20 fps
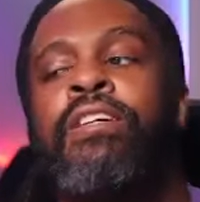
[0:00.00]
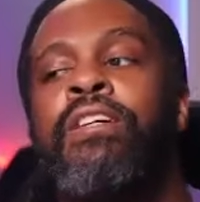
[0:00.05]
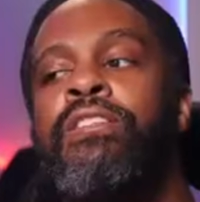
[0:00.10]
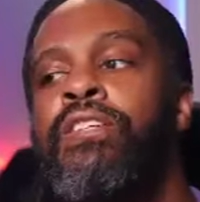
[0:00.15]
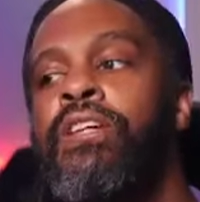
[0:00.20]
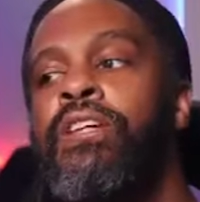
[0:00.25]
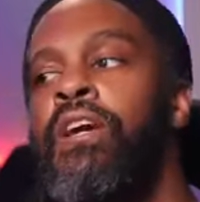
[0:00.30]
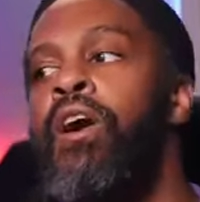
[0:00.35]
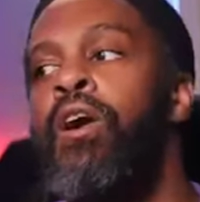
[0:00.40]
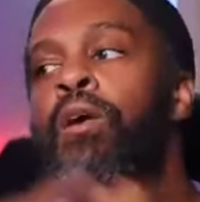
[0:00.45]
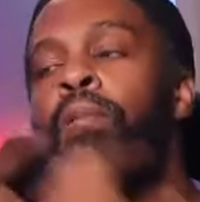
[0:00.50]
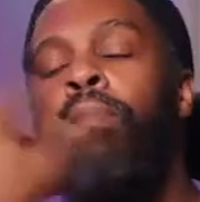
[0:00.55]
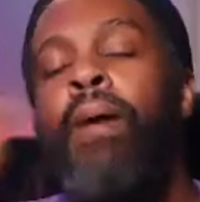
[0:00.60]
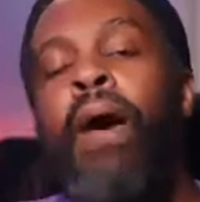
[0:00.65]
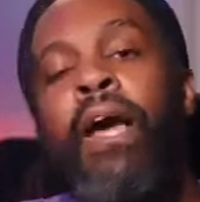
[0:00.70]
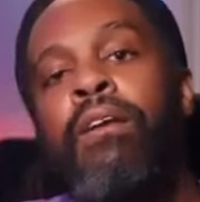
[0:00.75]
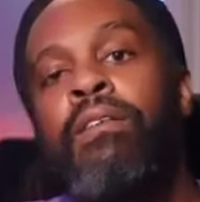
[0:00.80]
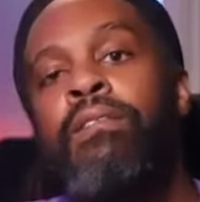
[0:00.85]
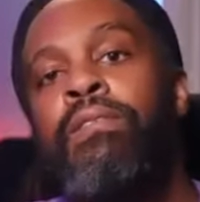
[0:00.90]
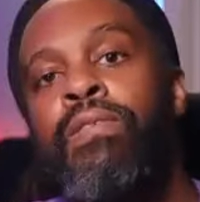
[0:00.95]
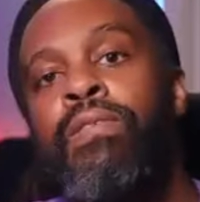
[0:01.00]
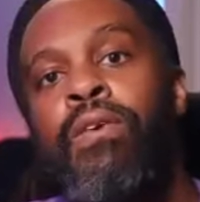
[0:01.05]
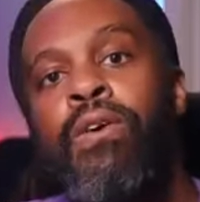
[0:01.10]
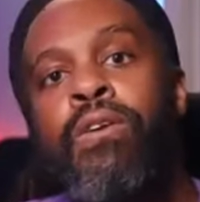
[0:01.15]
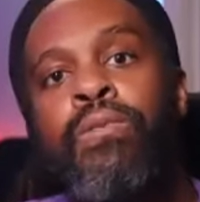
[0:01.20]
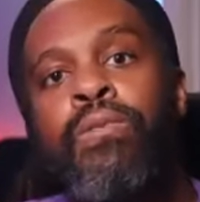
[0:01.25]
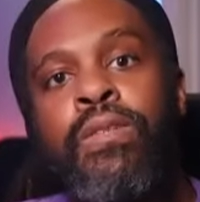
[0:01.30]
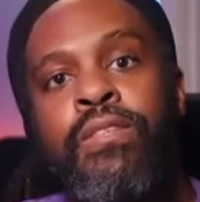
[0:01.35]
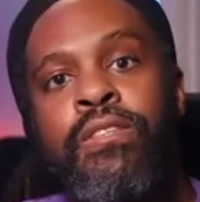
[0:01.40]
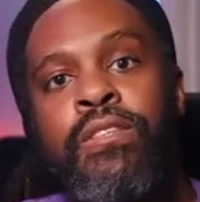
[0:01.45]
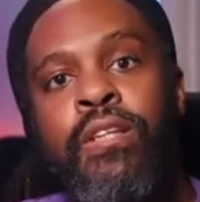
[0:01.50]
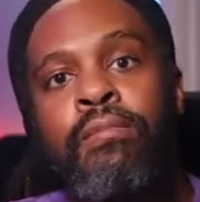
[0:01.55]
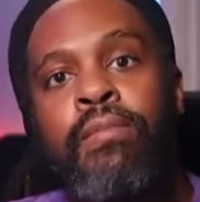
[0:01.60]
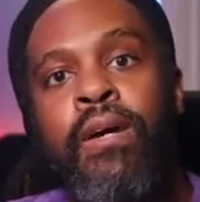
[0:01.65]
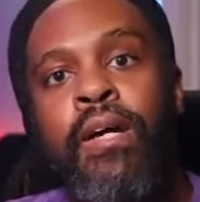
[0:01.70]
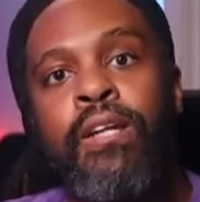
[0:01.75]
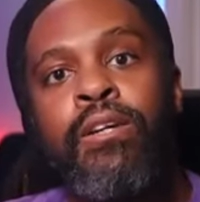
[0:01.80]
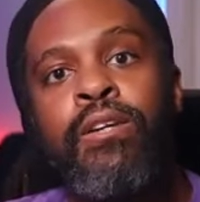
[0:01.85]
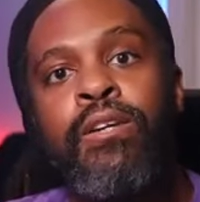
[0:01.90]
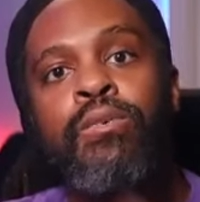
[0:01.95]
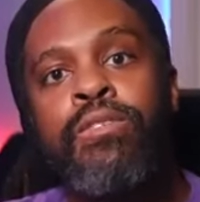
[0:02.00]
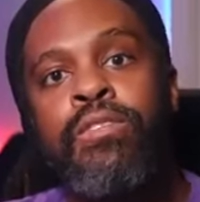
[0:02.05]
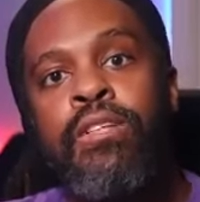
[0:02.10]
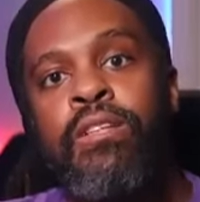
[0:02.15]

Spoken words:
to go back and forth with somebody who was